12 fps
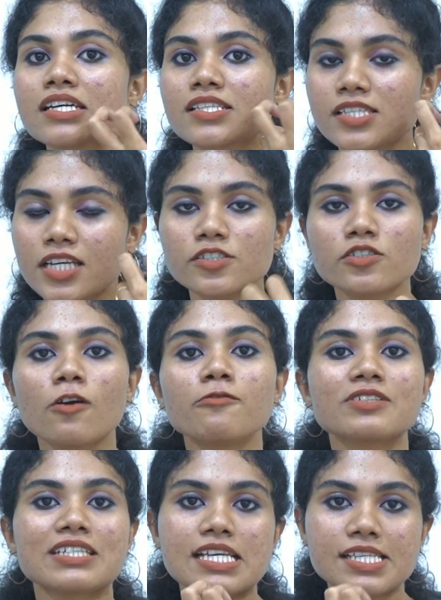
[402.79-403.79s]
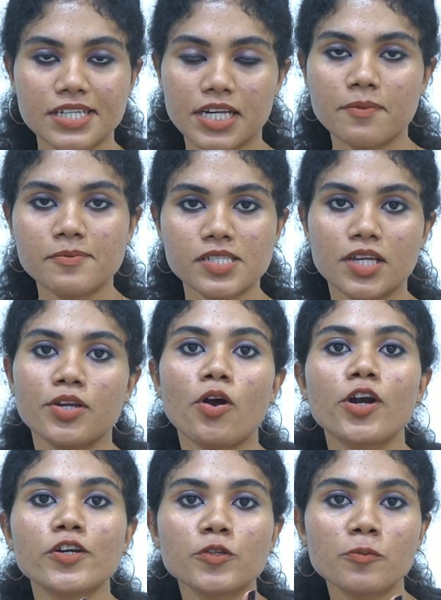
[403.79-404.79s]
set of test scripts in
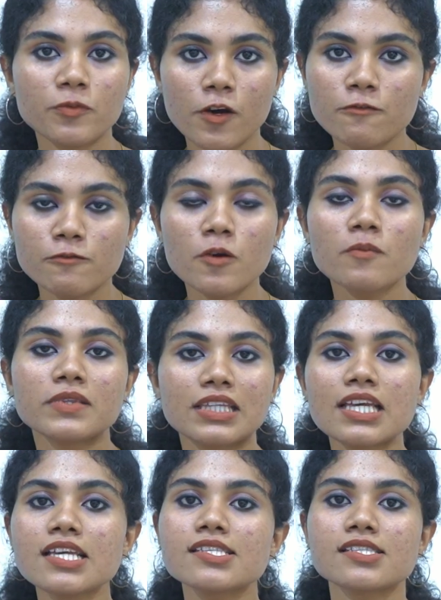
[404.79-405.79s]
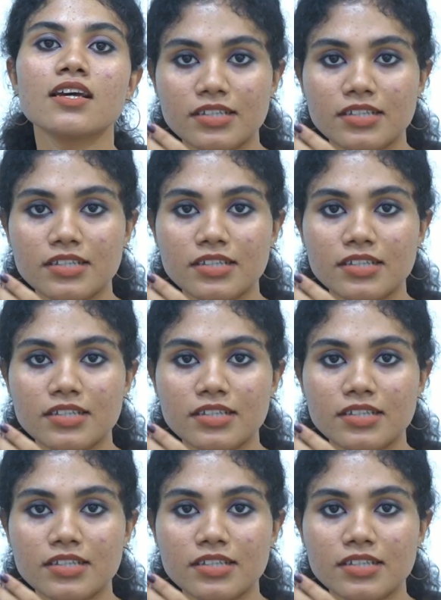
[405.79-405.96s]
order to perform these